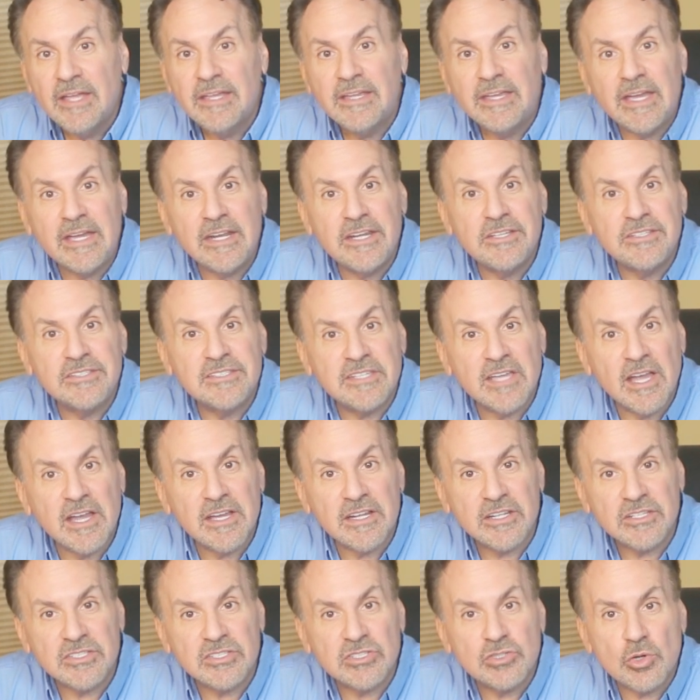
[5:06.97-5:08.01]
Get
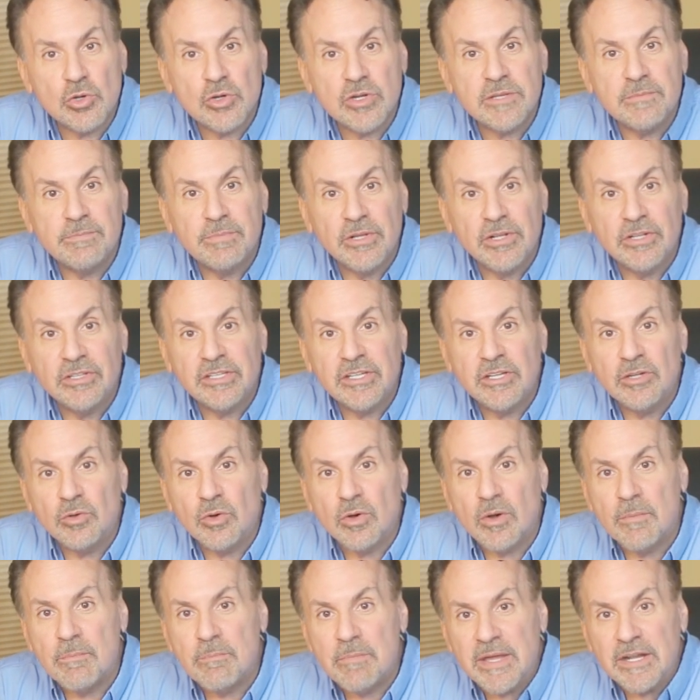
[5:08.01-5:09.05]
inside a sturdy building
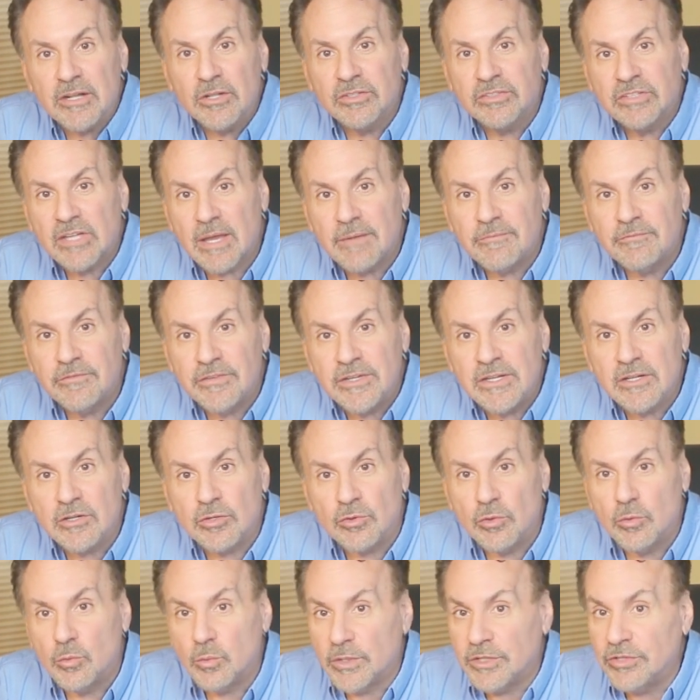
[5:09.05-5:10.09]
or a metal top
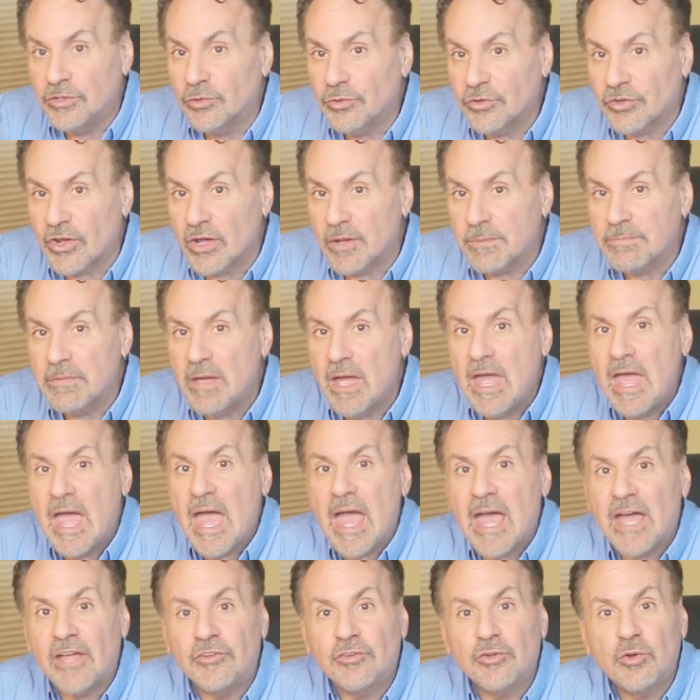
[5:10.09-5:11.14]
vehicle, windows up,
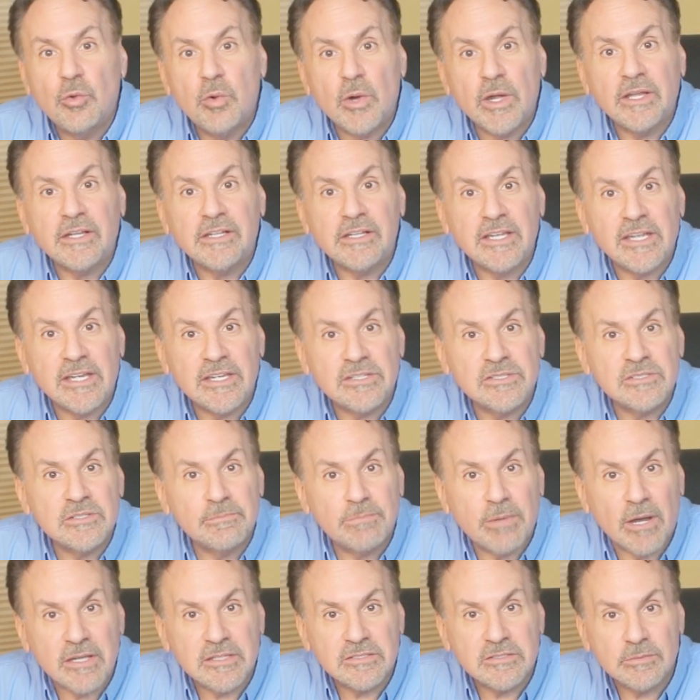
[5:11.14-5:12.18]
as quickly as you
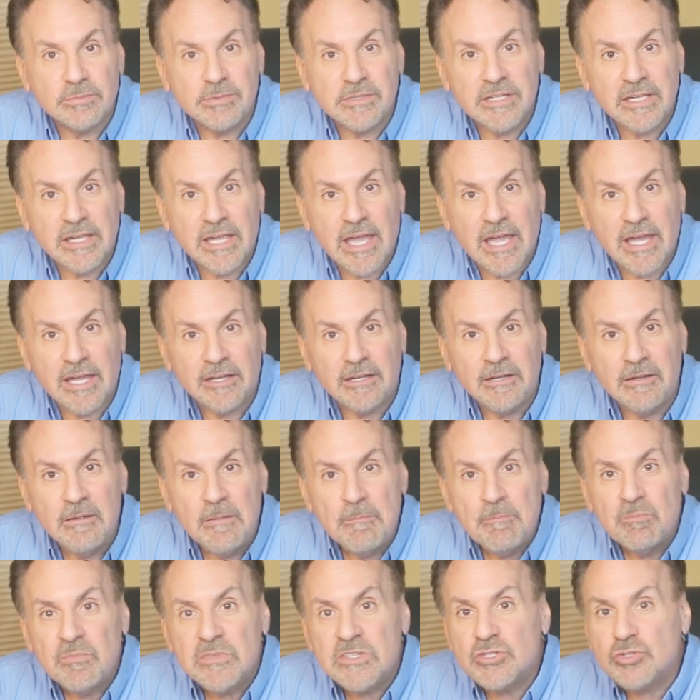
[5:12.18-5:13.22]
possibly can.
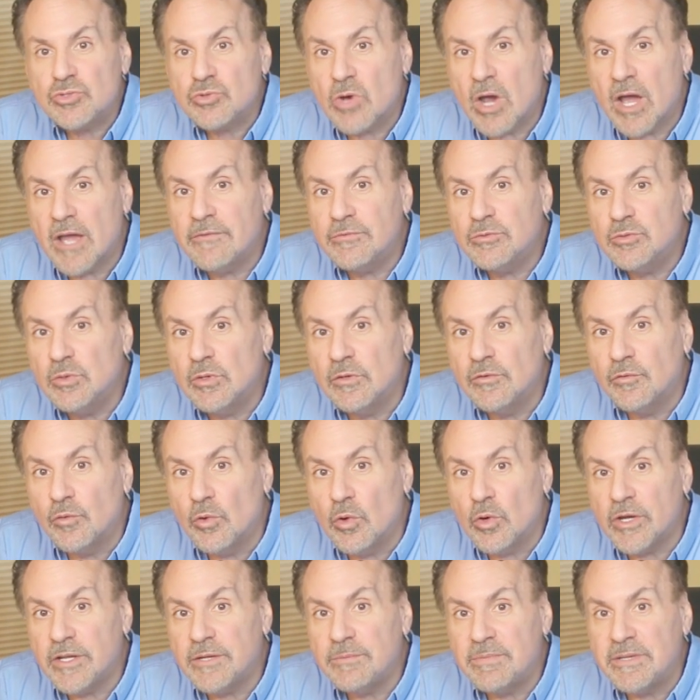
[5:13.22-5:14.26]
Strive to
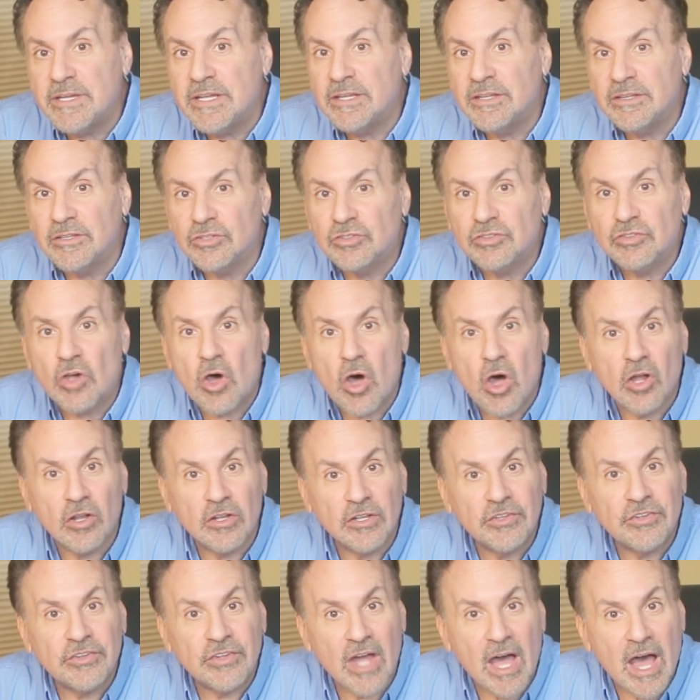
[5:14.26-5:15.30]
avoid being the
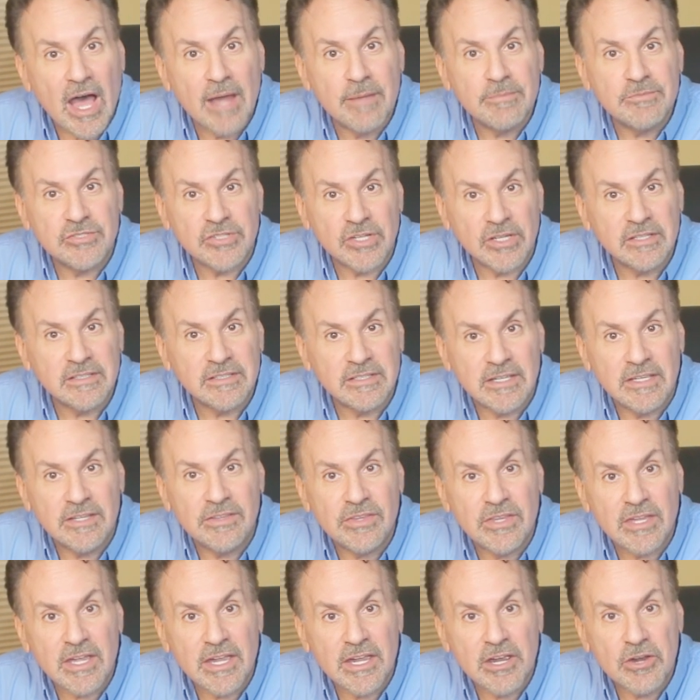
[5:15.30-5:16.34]
tallest object in
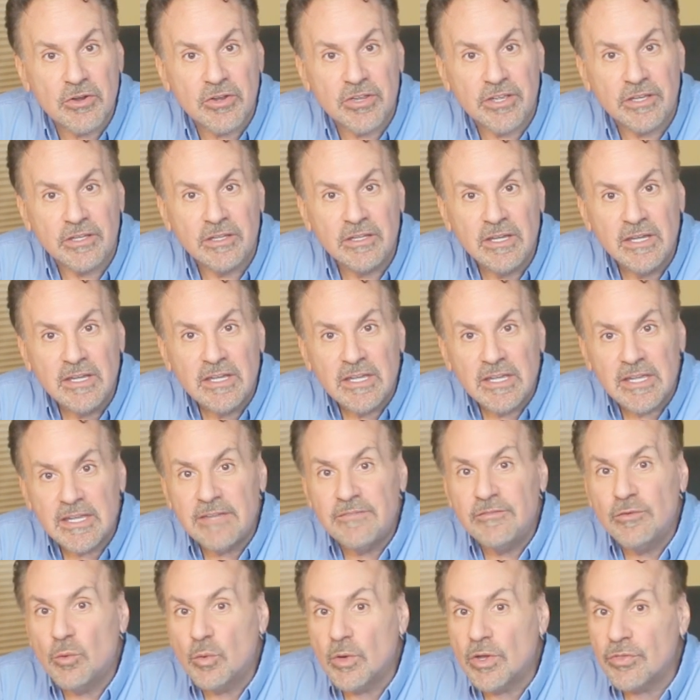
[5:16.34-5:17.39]
the area.
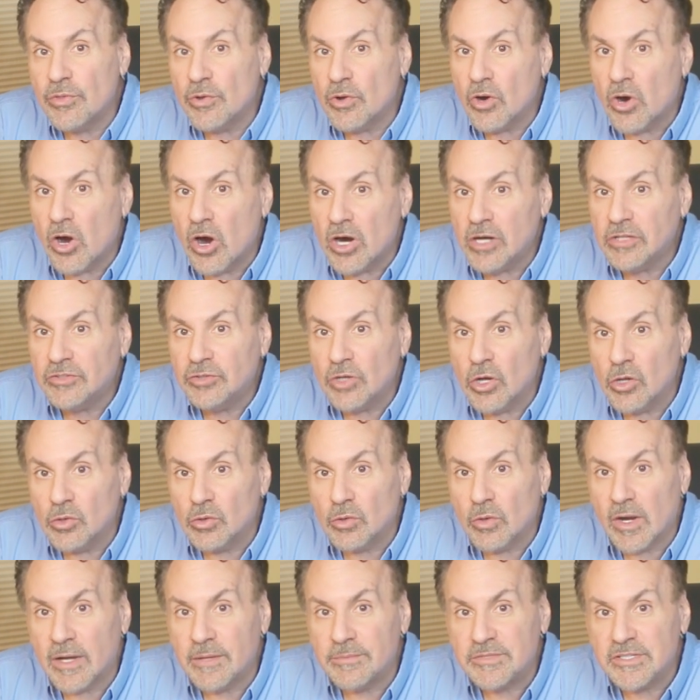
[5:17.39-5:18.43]
Even when there are
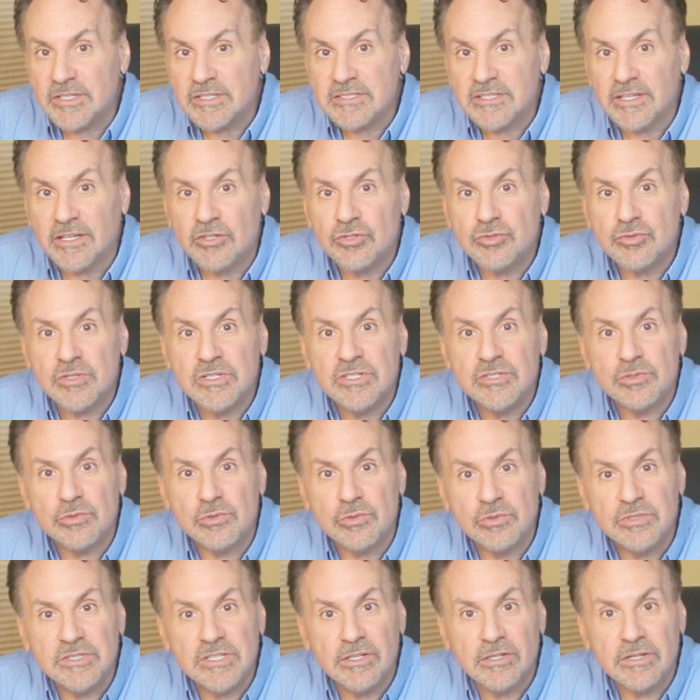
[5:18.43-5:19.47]
taller objects like trees or
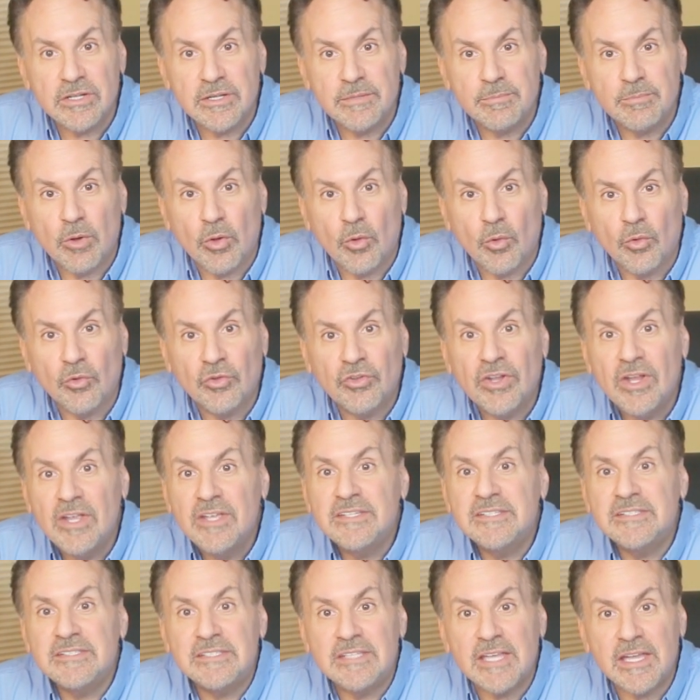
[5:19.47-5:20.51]
utility poles,
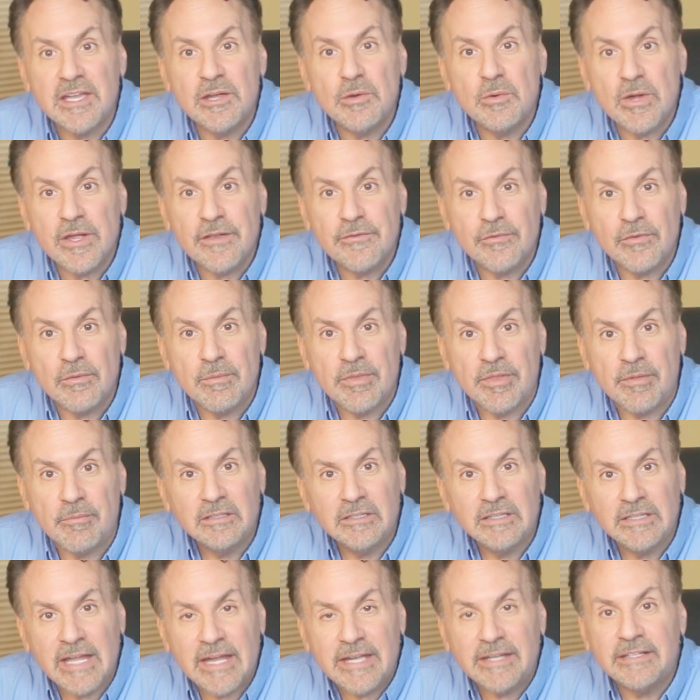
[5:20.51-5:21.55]
stay away from them.
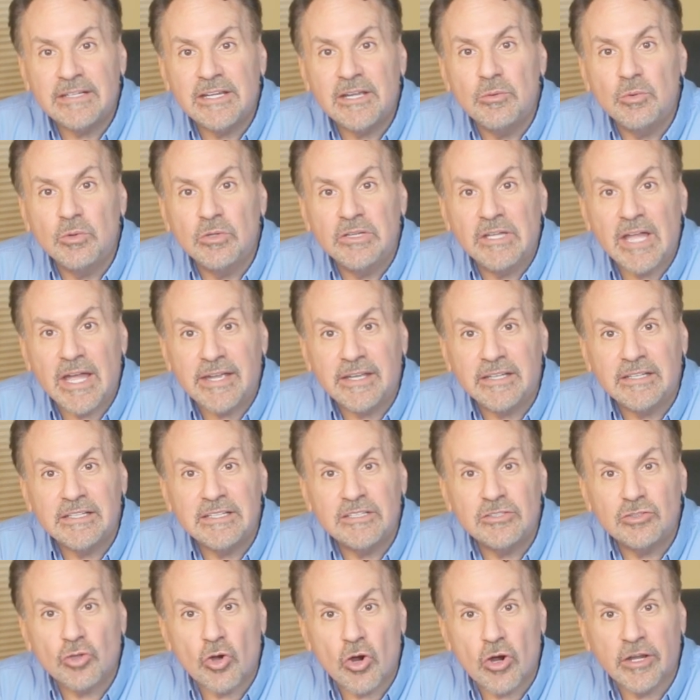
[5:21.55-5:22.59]
Lightning will likely
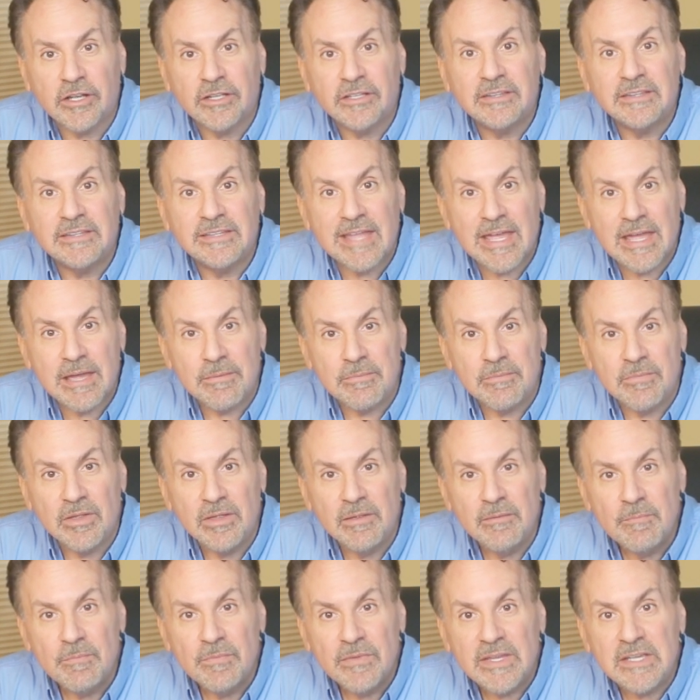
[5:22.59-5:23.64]
target them
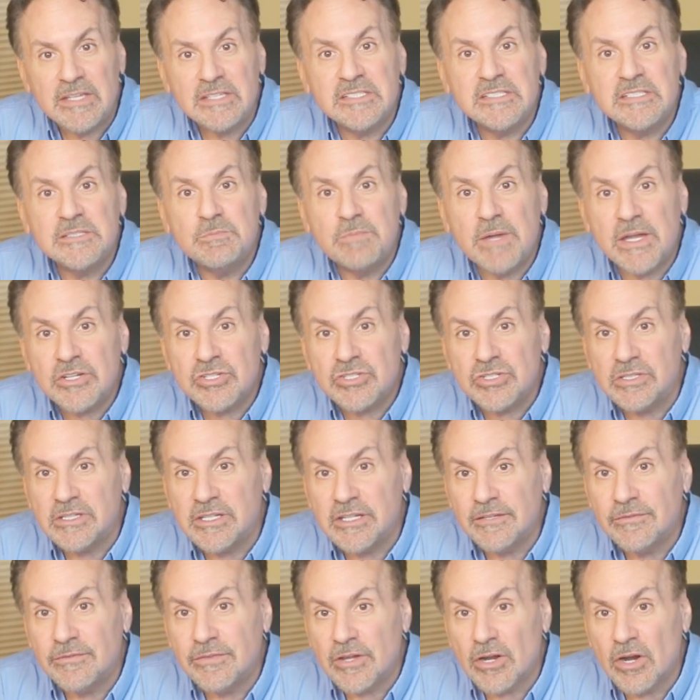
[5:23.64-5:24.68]

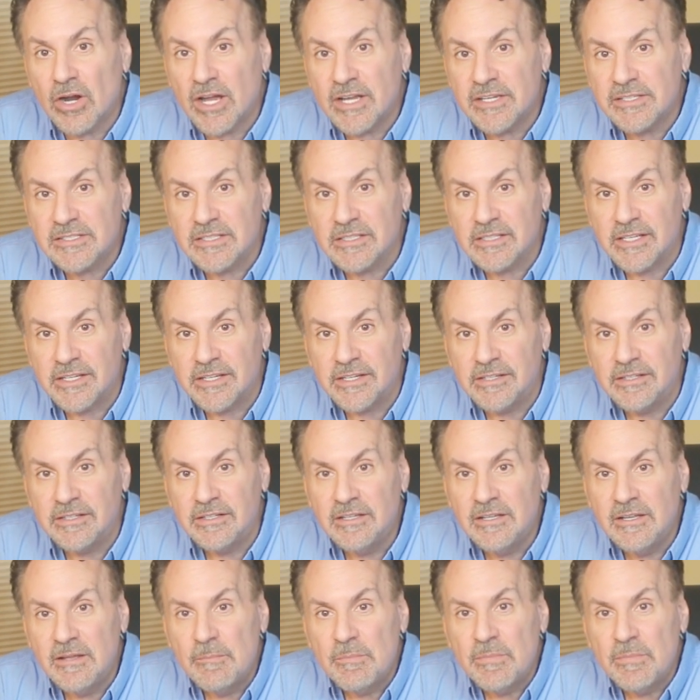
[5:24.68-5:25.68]
especially if they're isolated.